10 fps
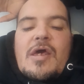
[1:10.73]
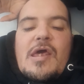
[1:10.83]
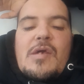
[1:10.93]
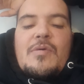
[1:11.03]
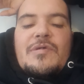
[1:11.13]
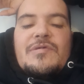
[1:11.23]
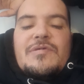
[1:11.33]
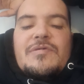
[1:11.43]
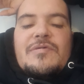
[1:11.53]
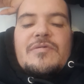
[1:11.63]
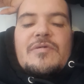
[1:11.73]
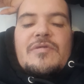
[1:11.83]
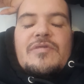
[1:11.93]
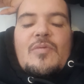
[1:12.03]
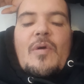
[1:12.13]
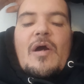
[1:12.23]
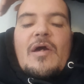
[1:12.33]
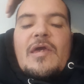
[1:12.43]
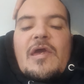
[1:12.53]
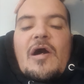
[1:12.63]
He was the
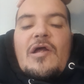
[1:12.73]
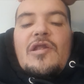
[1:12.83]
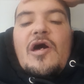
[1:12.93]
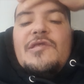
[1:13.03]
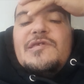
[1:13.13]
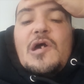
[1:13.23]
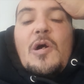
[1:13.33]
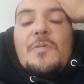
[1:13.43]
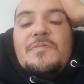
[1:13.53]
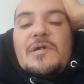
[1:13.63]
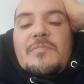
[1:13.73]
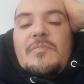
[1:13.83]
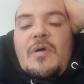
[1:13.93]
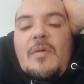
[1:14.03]
way I learnt it off him.